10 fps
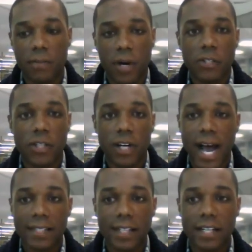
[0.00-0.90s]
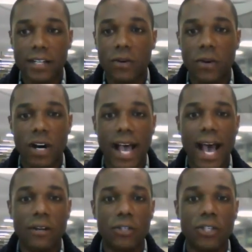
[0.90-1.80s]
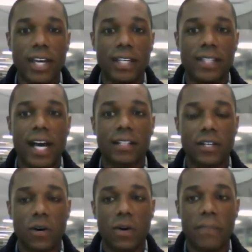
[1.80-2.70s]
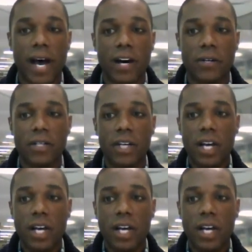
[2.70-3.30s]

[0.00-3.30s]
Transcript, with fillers: person they're asking, or how should they exactly go about